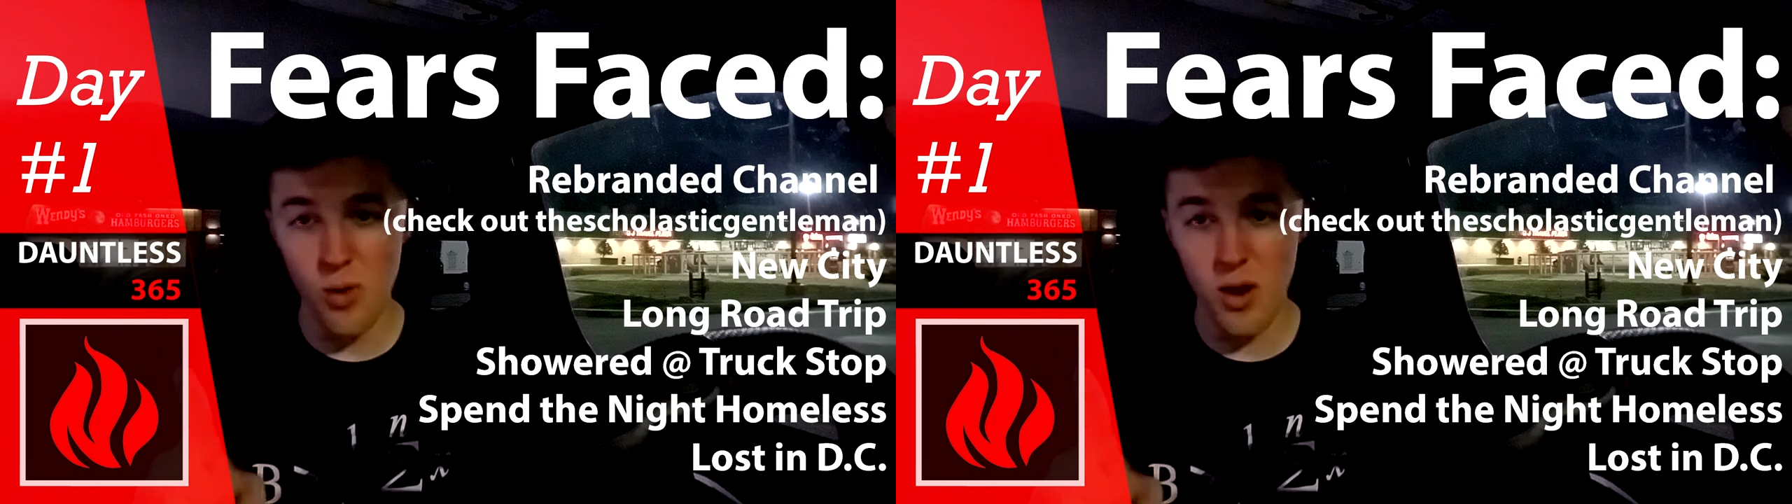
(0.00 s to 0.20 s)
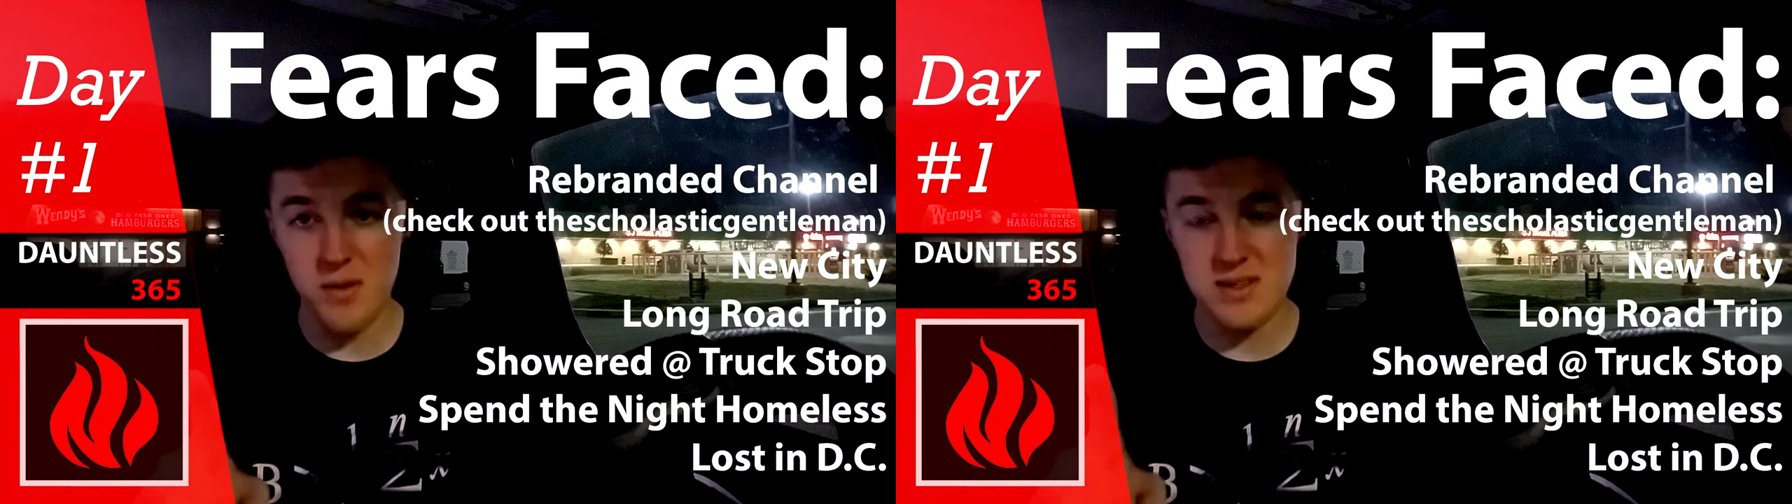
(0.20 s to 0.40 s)

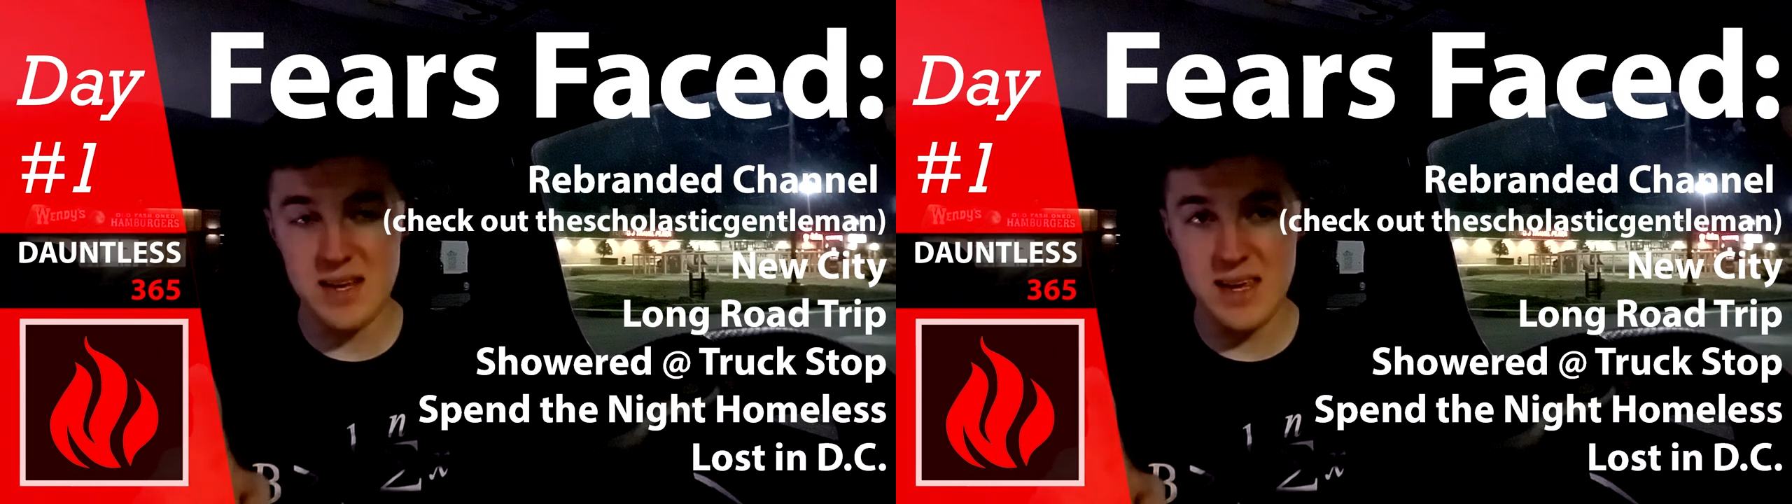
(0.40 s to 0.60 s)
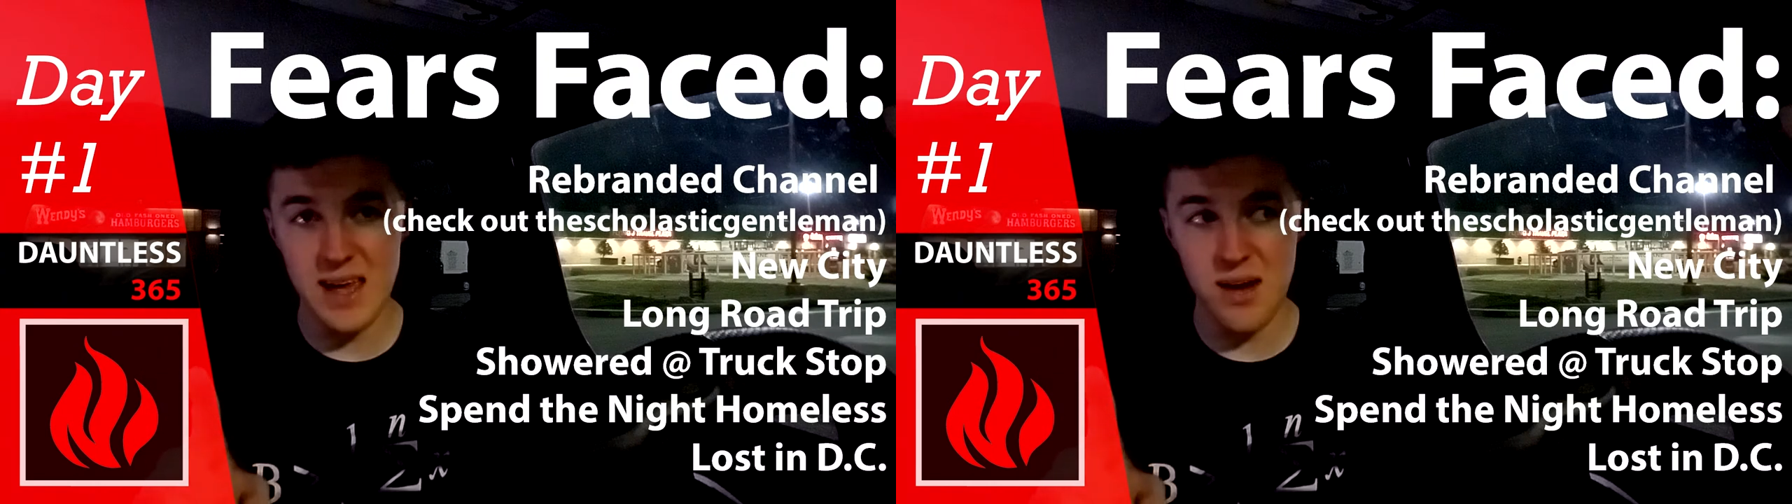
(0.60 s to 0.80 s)
more I was
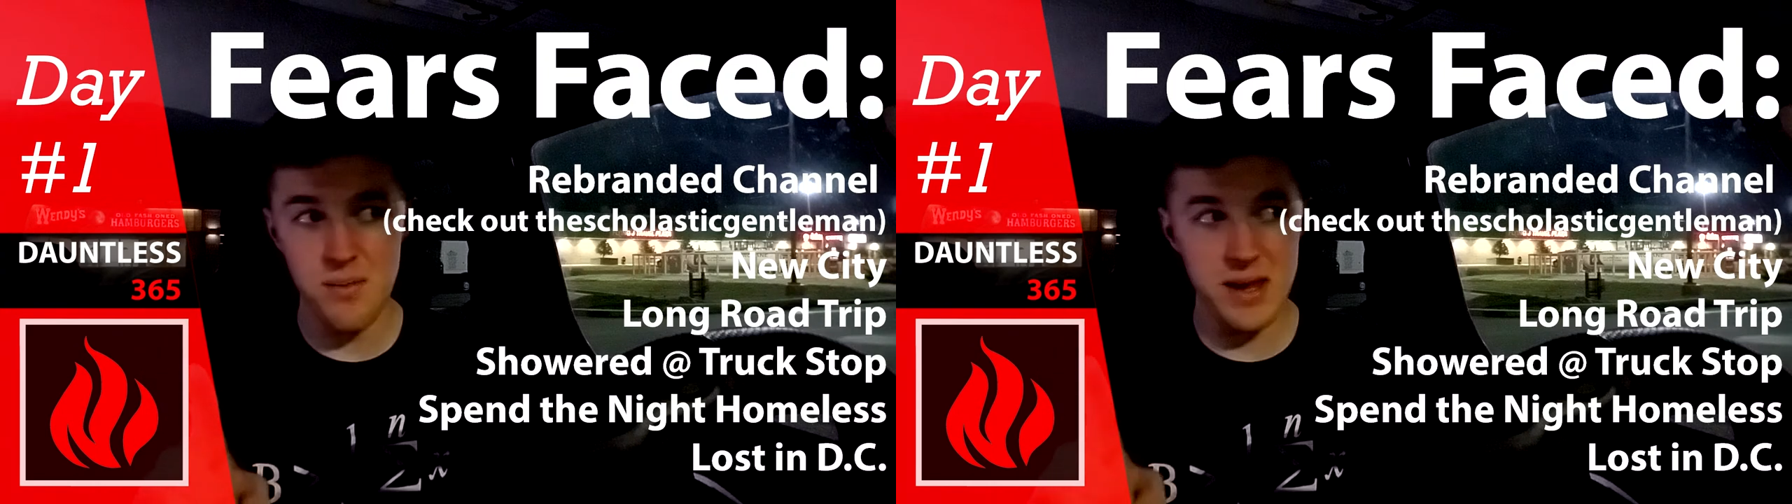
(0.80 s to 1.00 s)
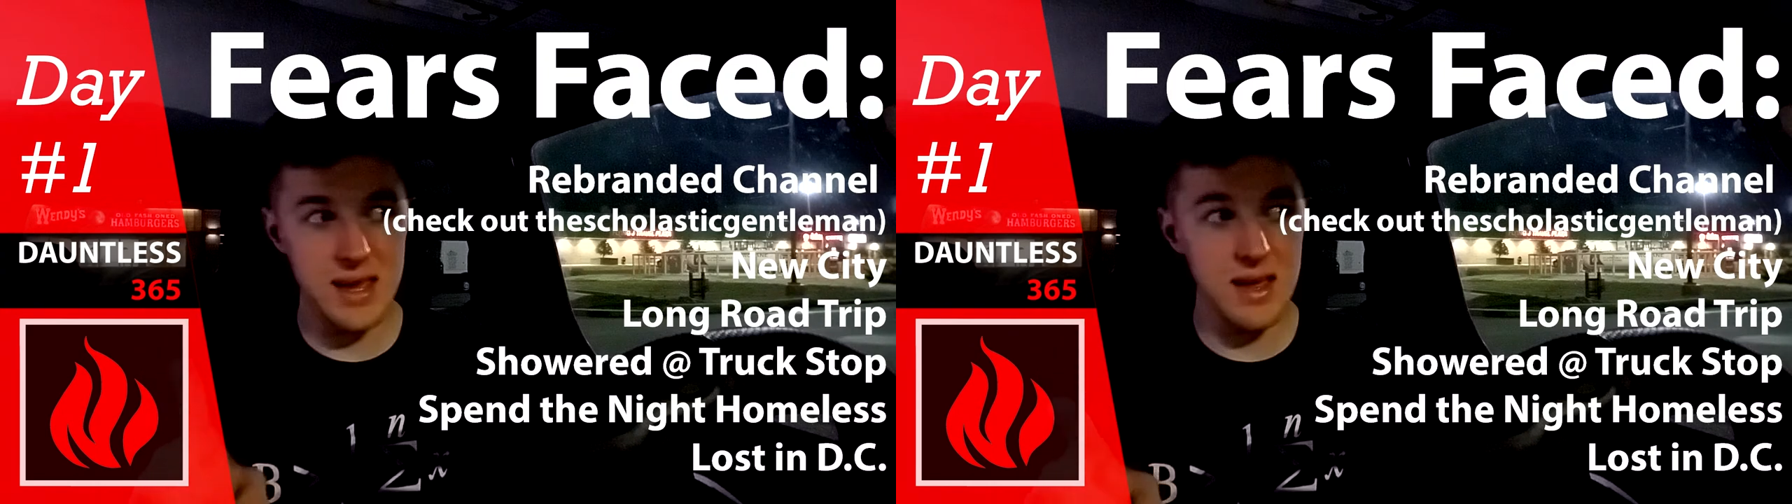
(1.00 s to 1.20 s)
gonna
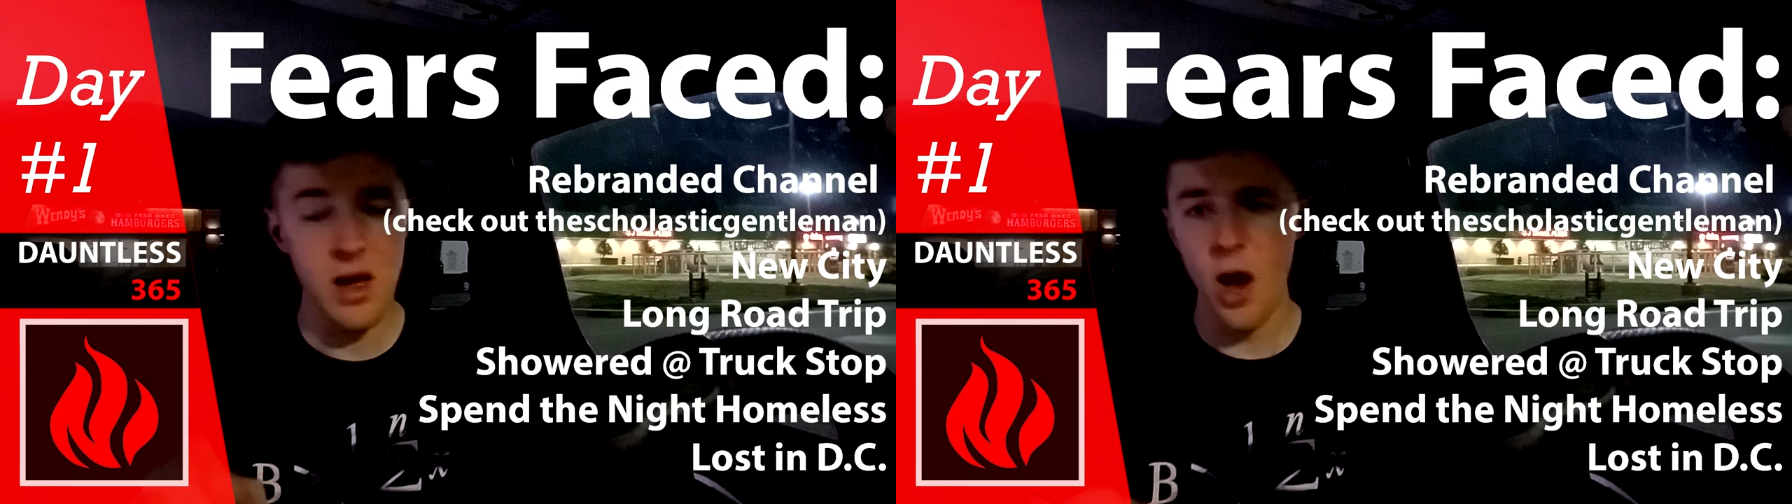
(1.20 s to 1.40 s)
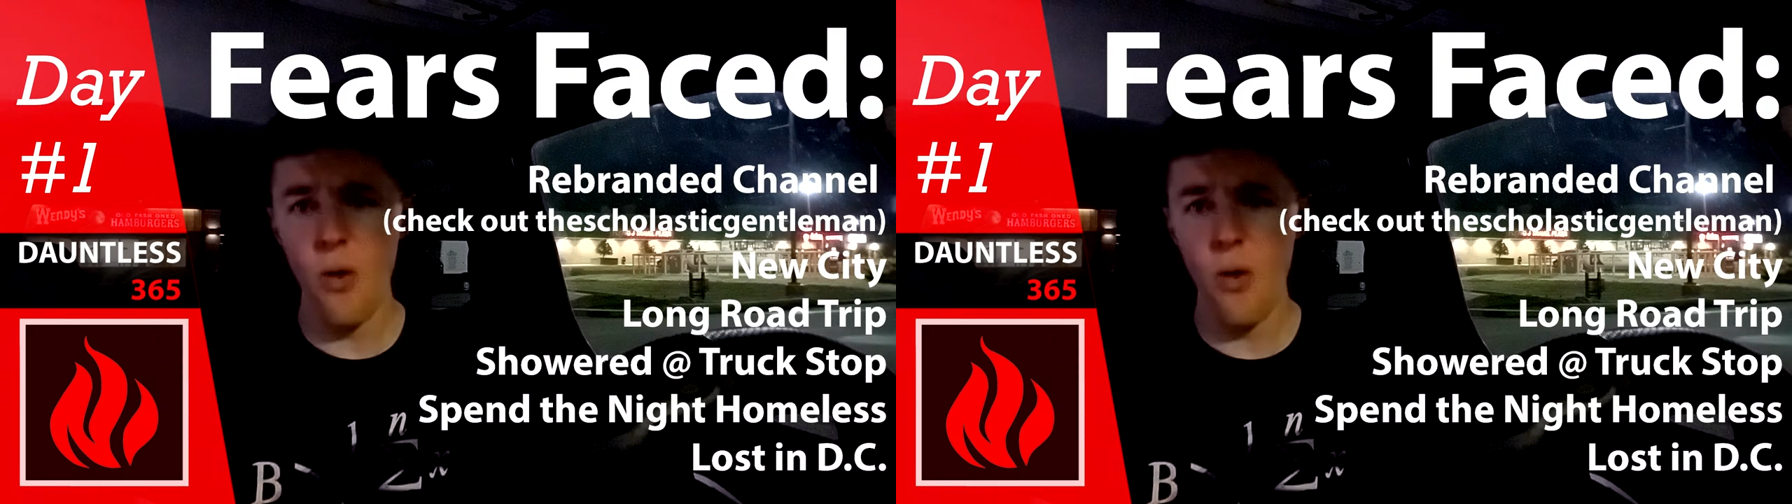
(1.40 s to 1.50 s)
count, but I can't.